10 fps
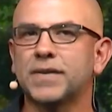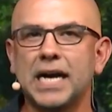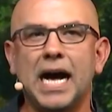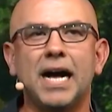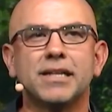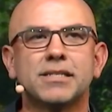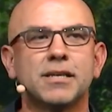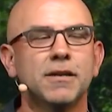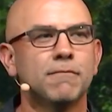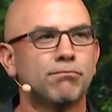of
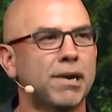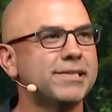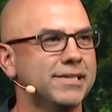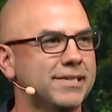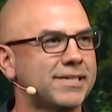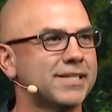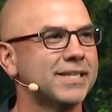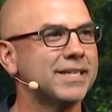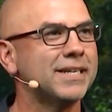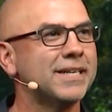God's
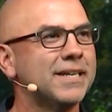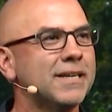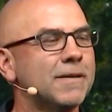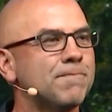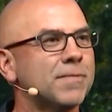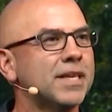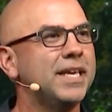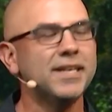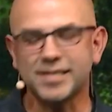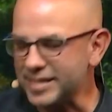presence.
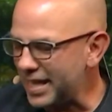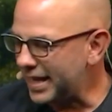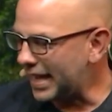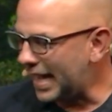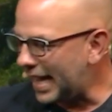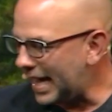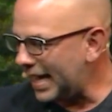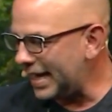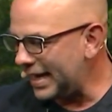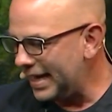He is saying,
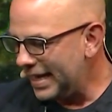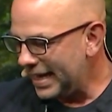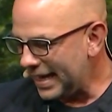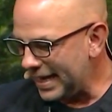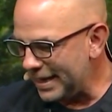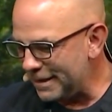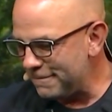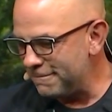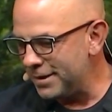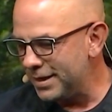I
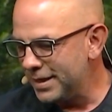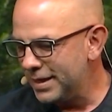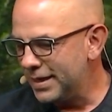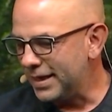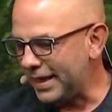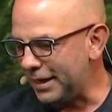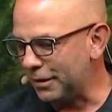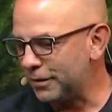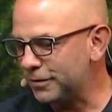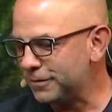am here.